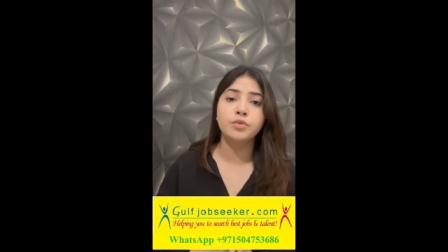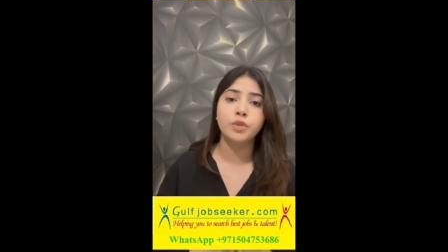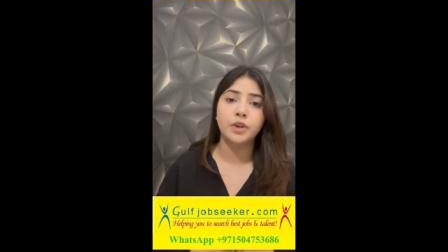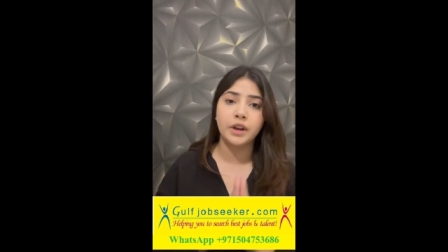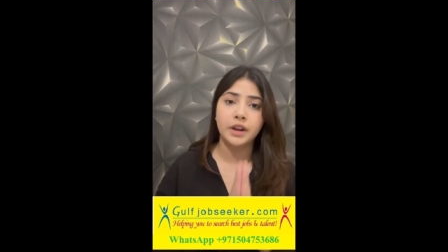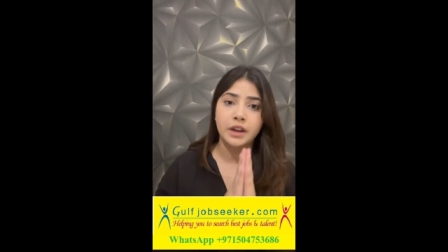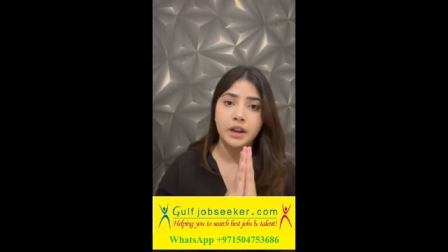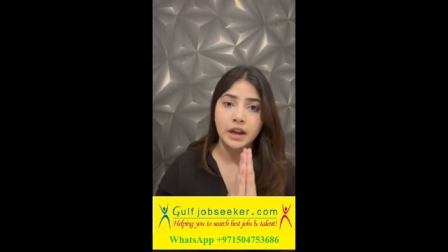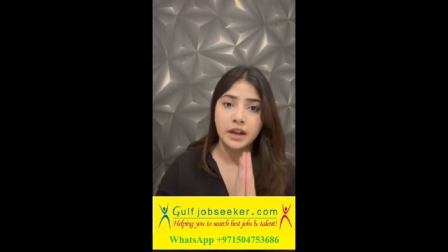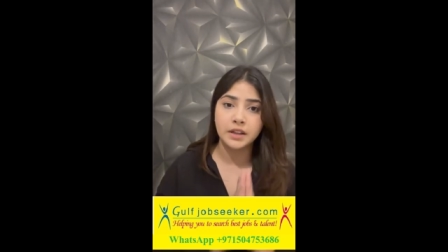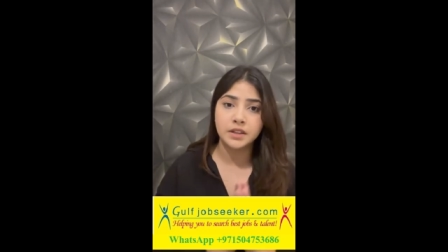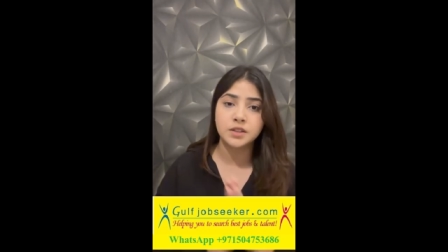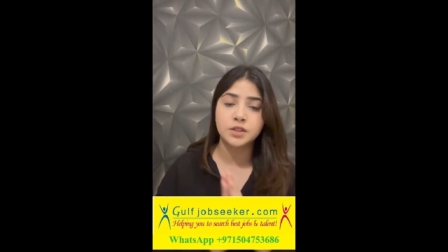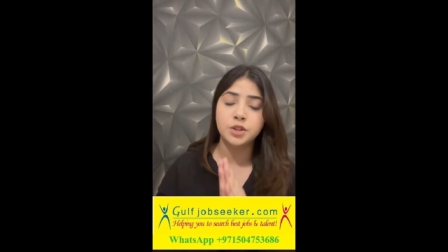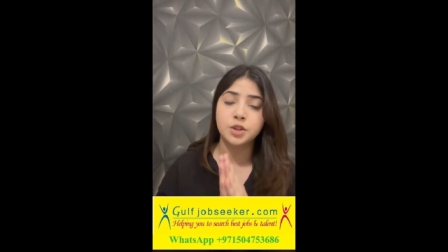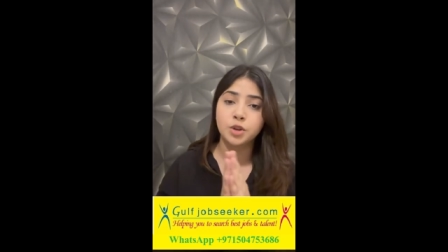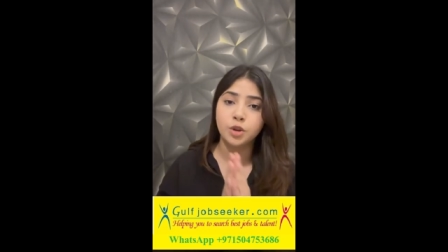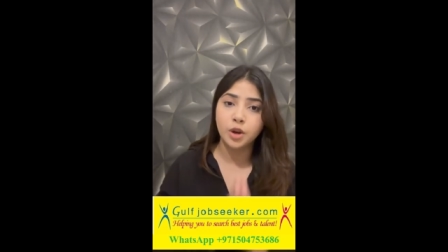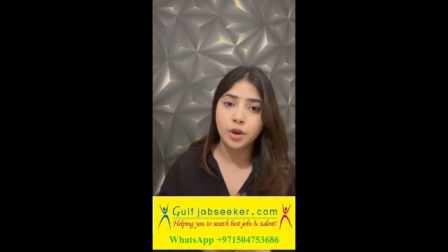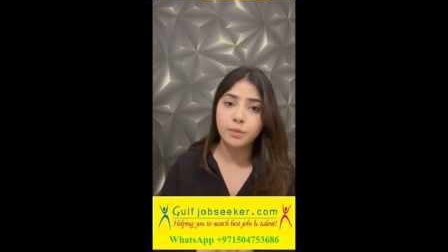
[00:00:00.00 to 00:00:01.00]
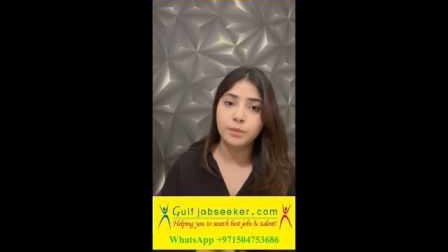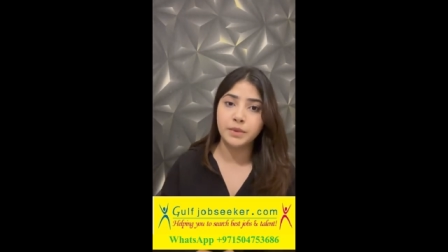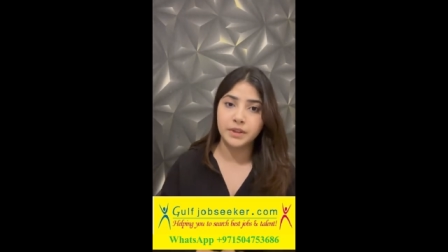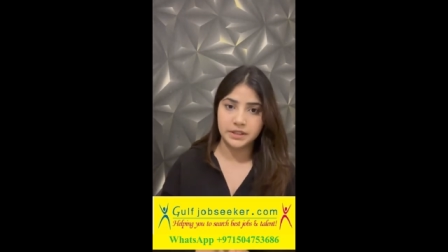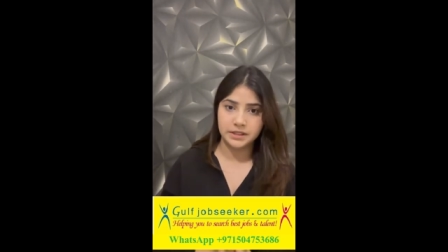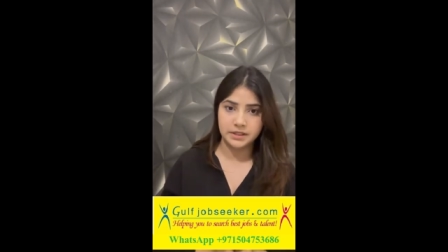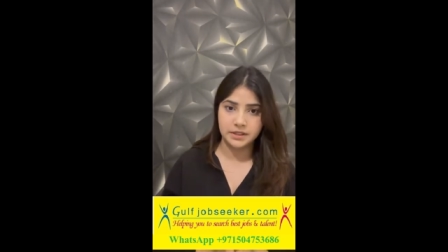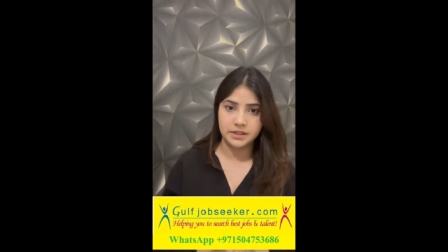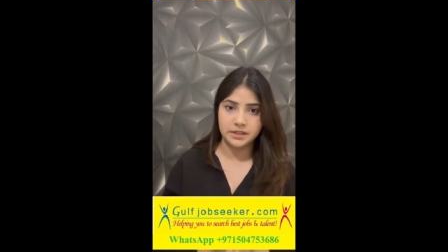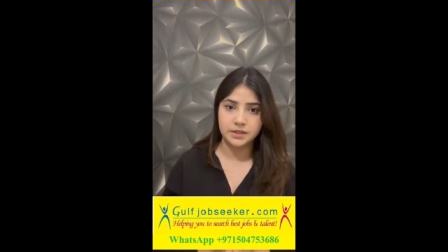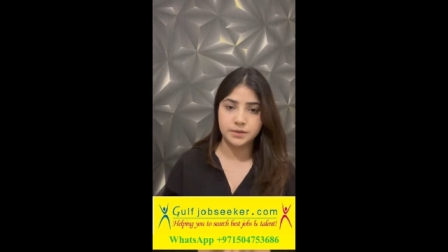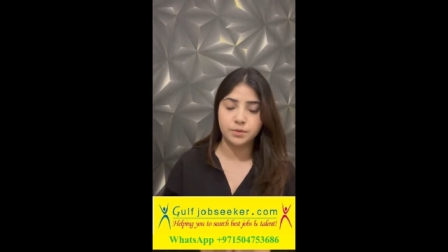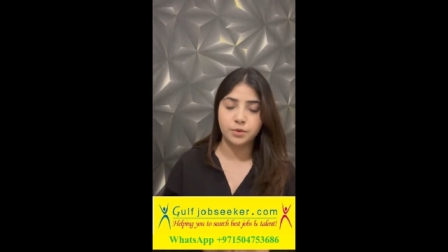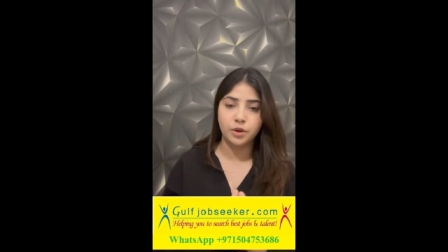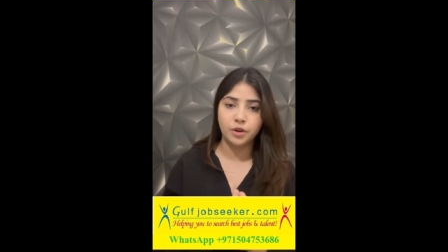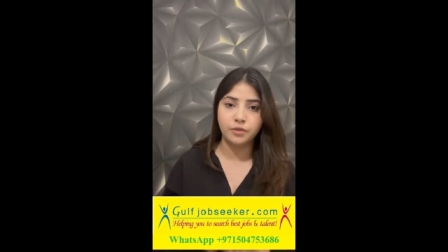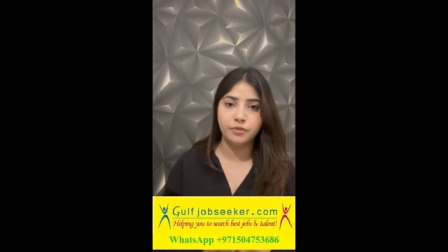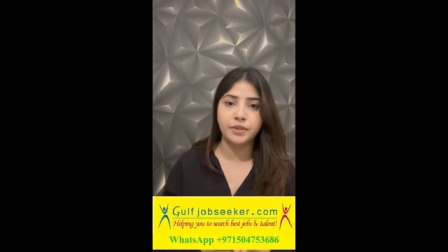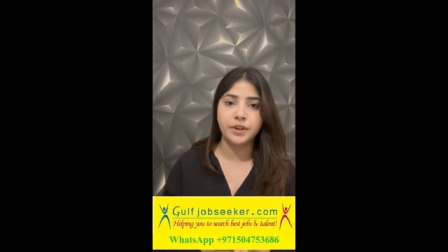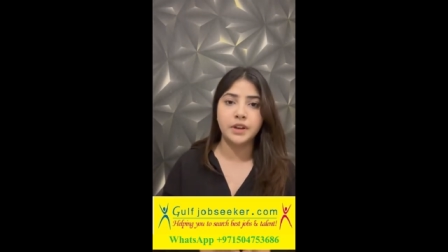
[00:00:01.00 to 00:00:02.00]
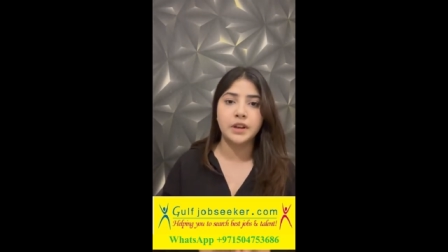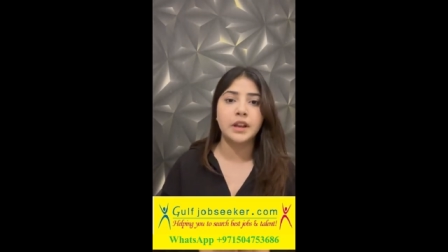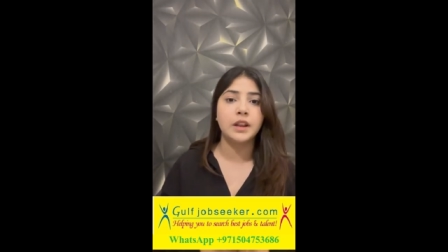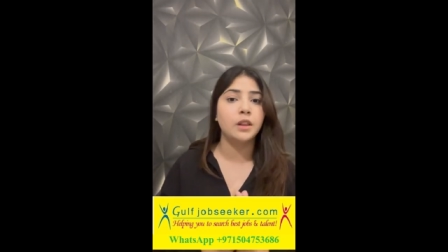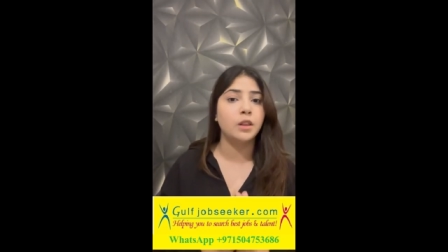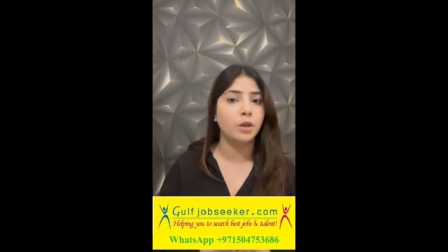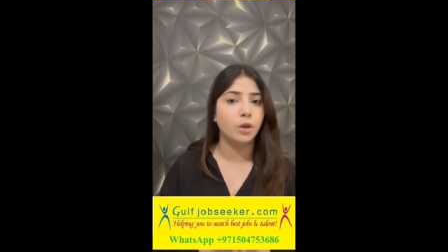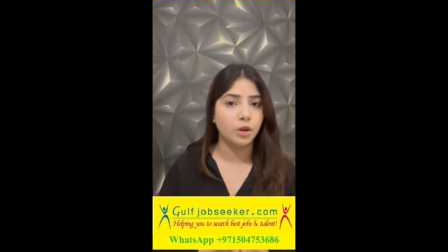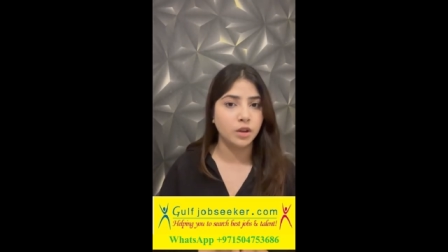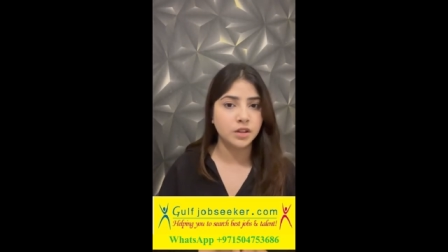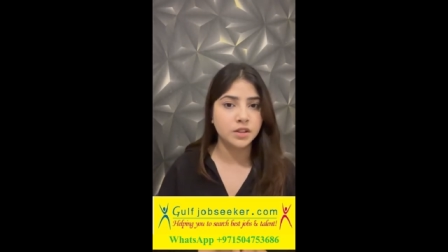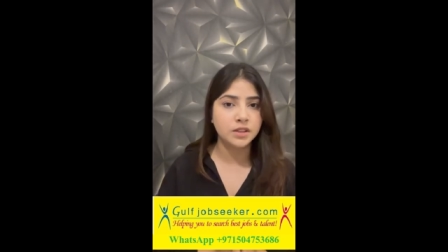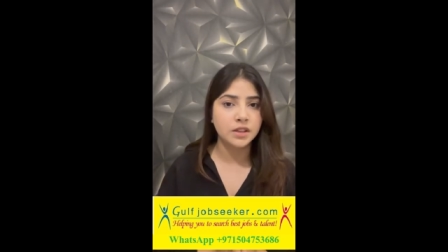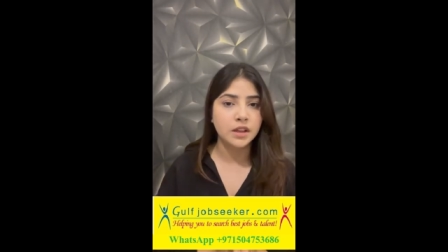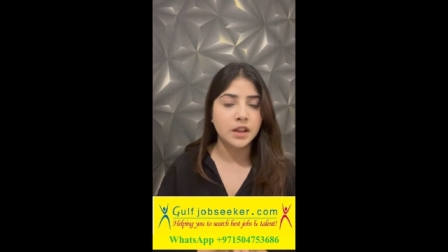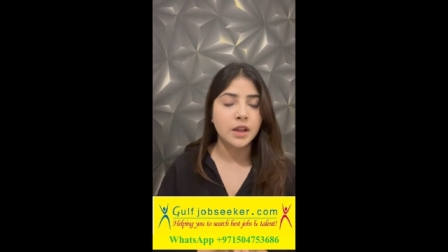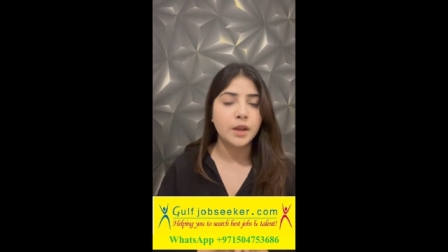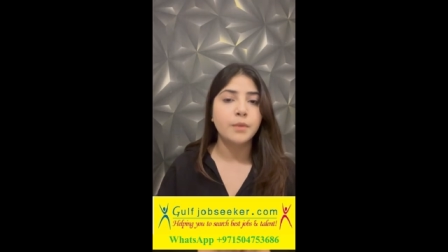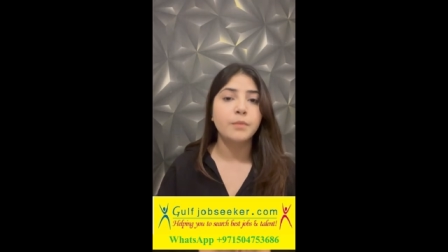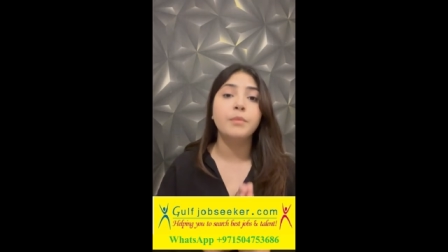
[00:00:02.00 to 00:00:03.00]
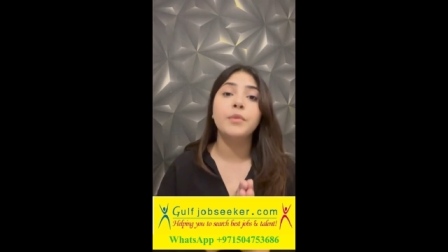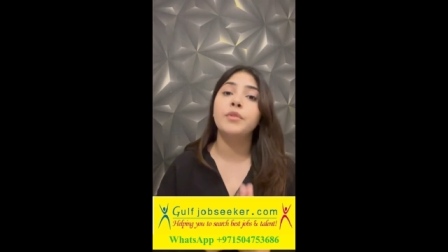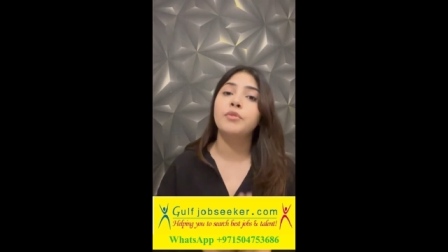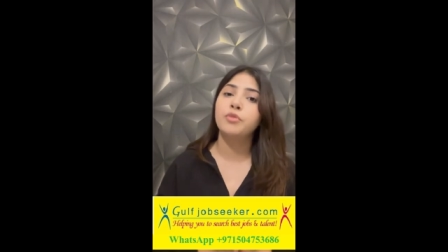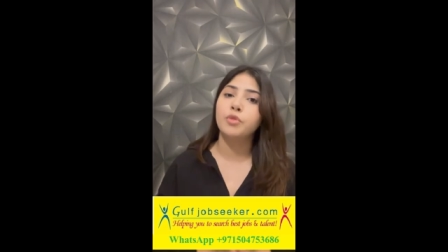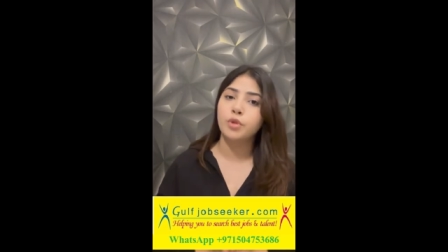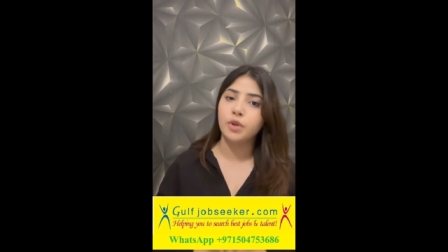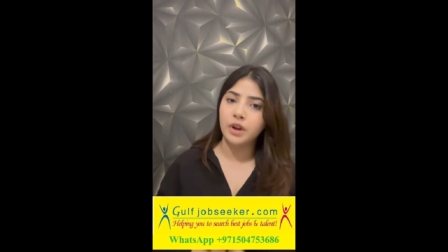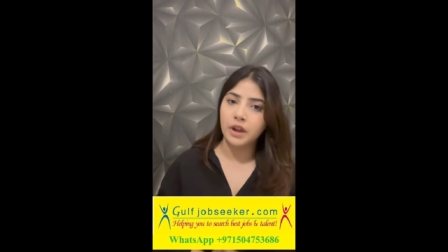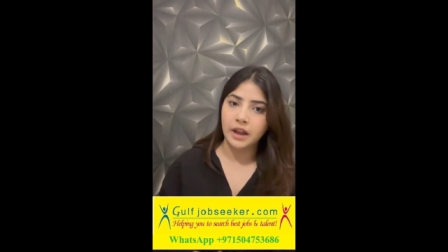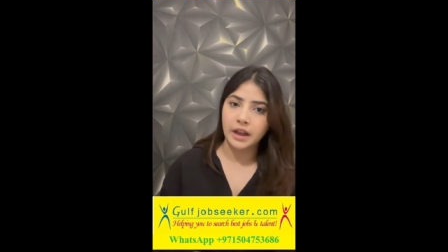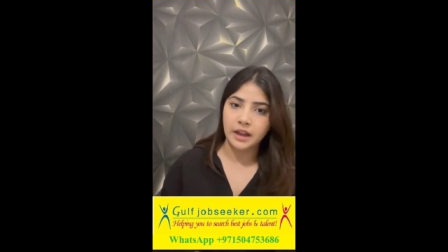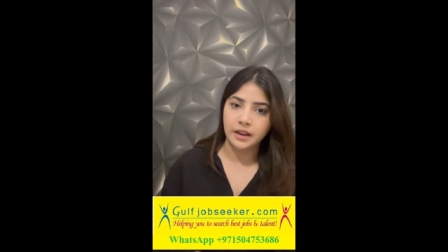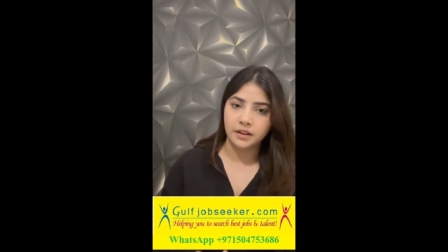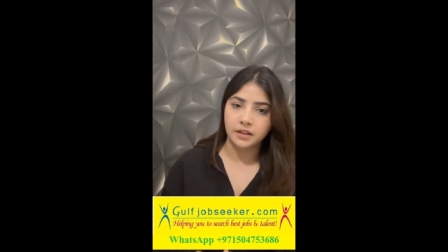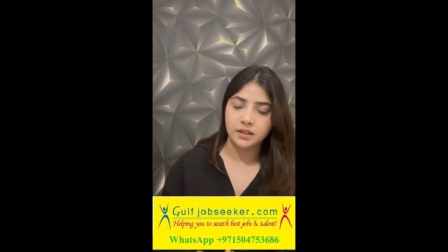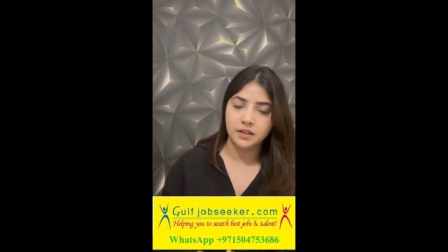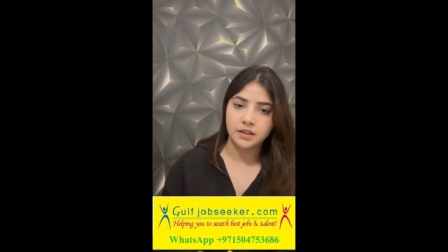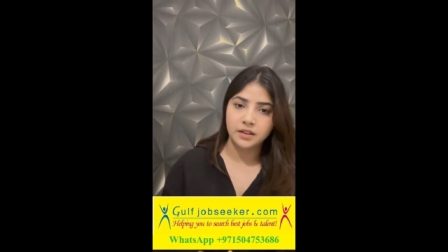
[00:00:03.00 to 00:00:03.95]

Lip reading: forecast your business profit and loss beforehand.